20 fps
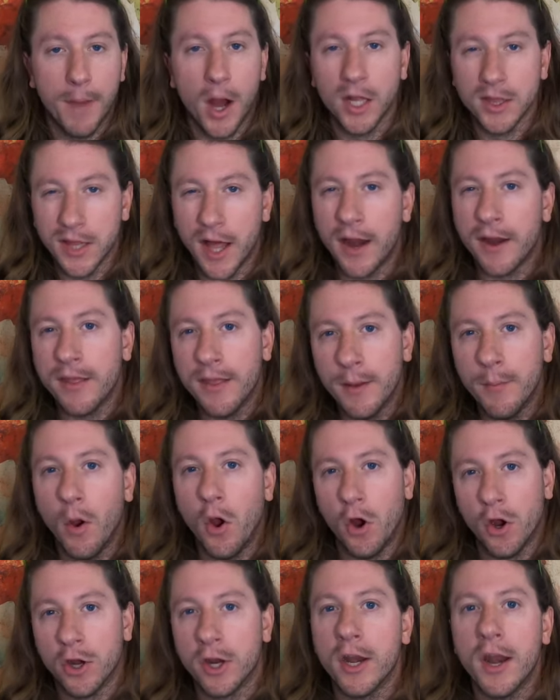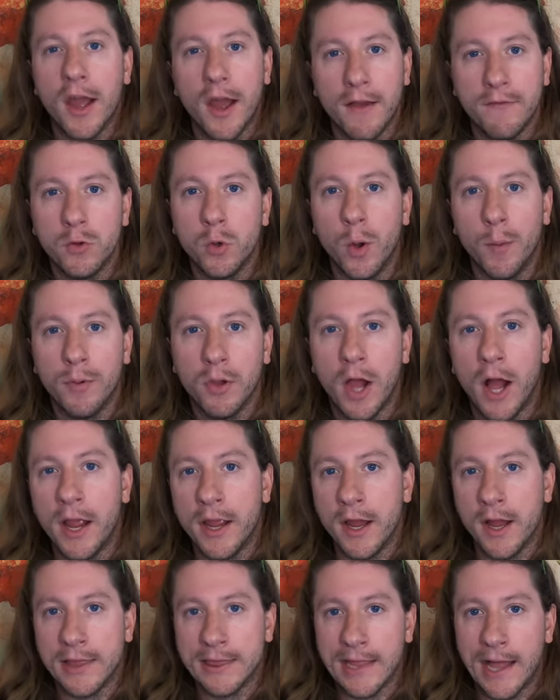A lot of them are going to have you apply
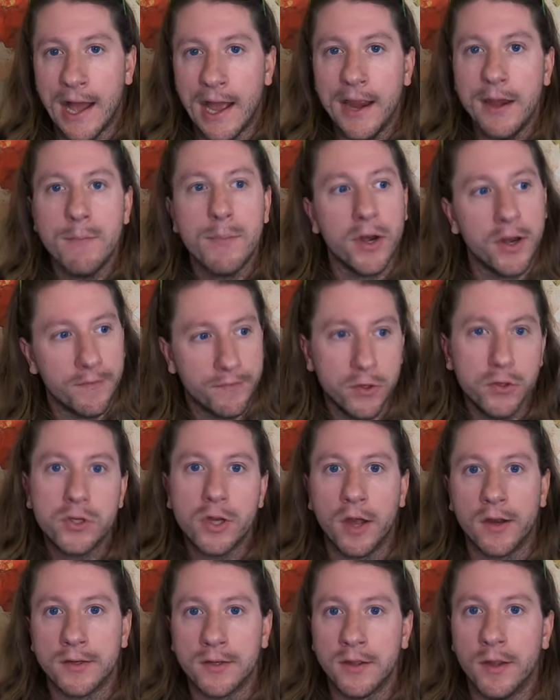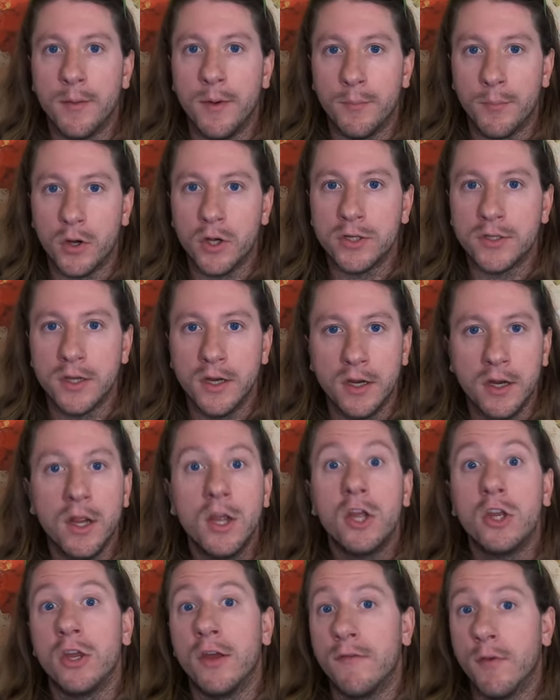online, but if you talk to them in person,
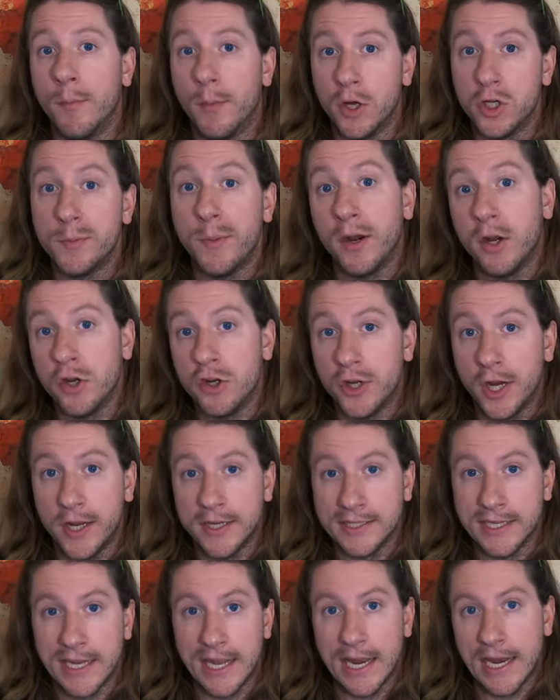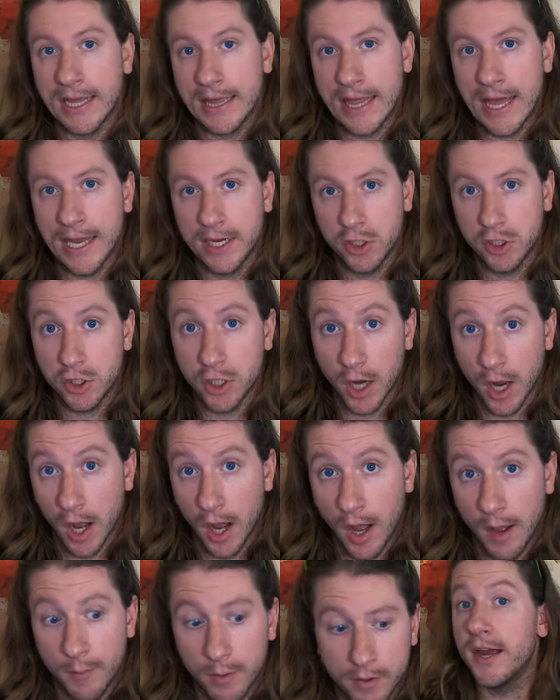you have a much better chance of getting that
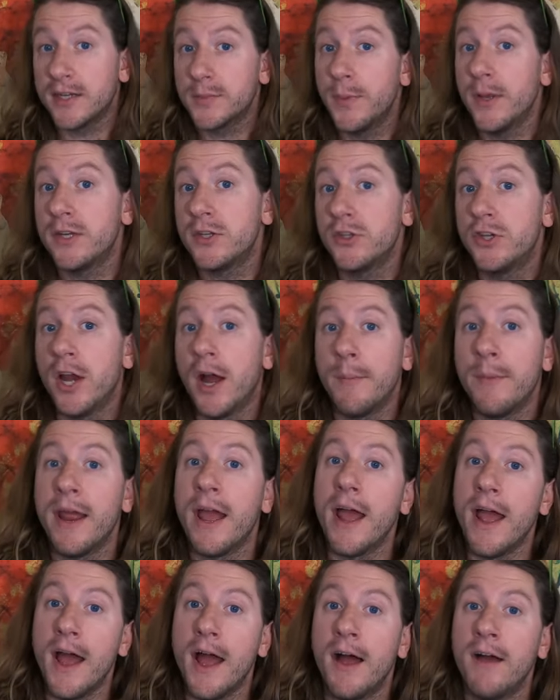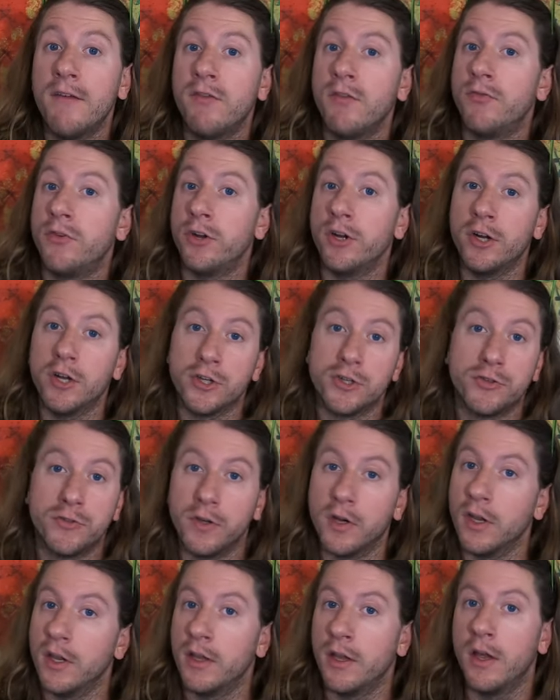job. Next best job to have if you're in
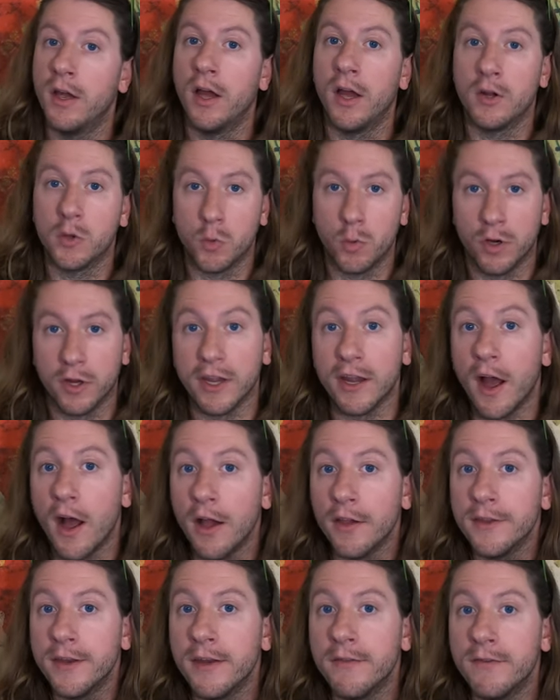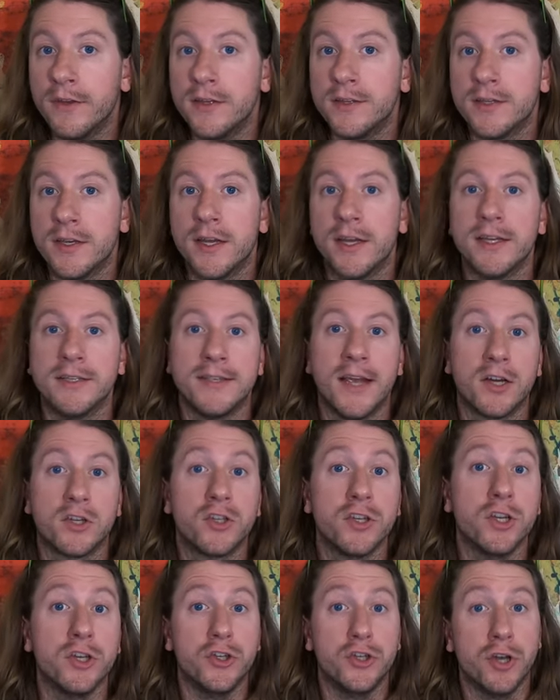Australia on a working holiday visa is
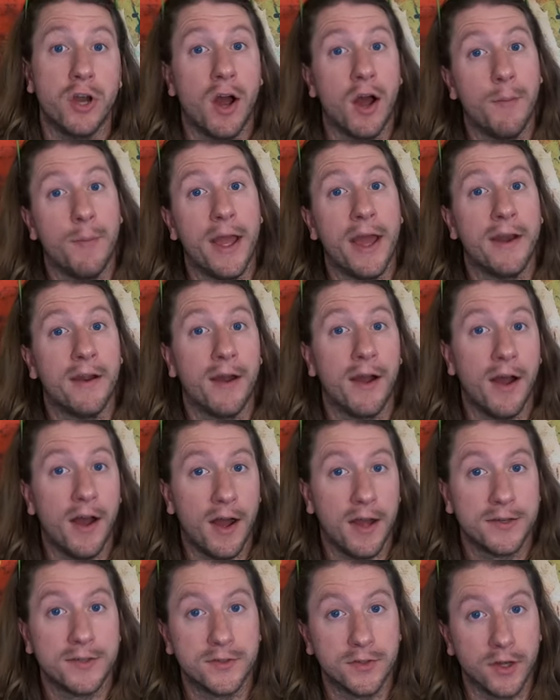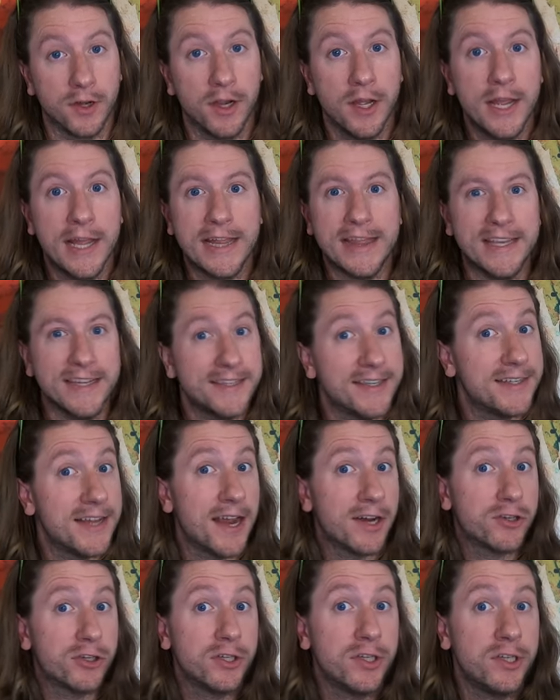actually a job at a hostel. This is
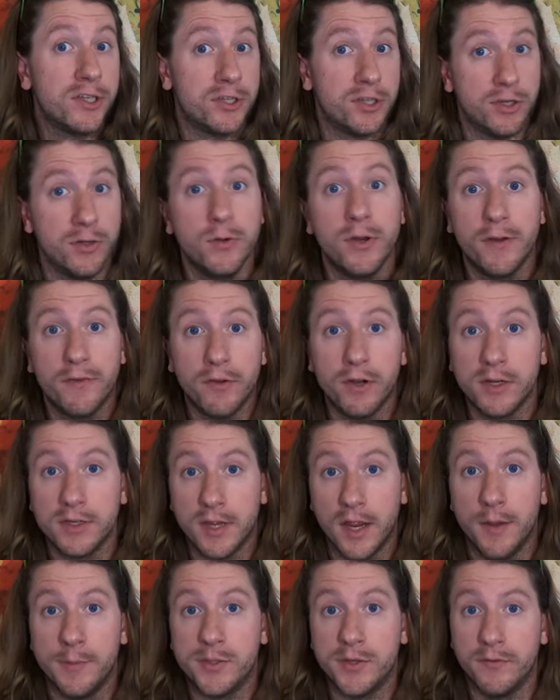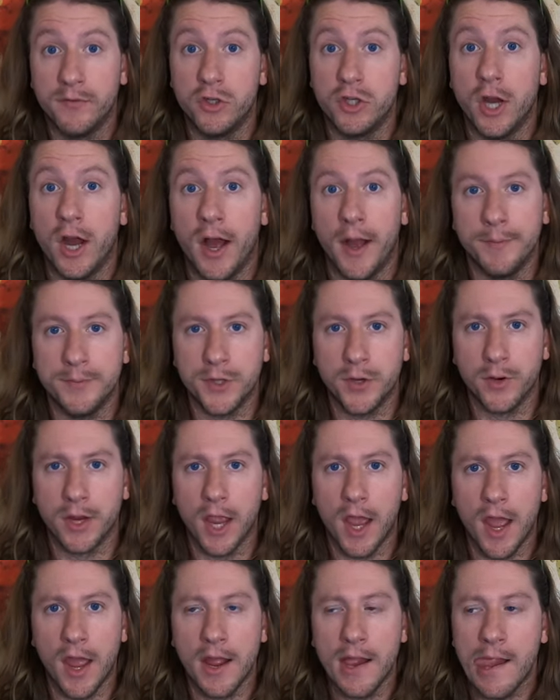actually two different types of jobs,
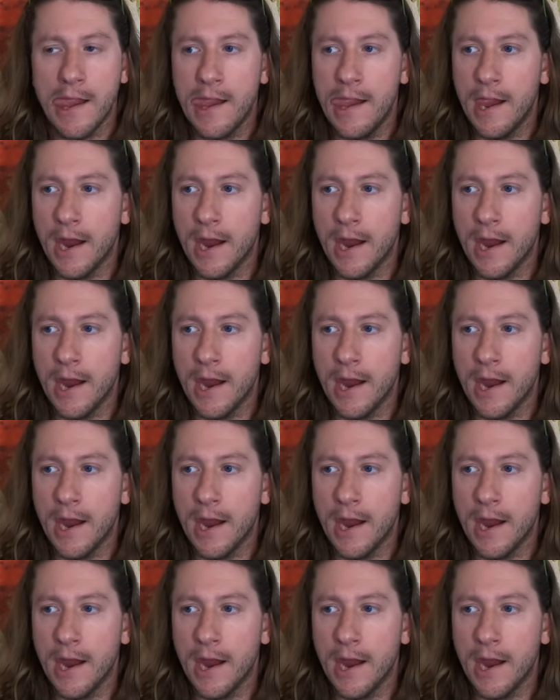okay?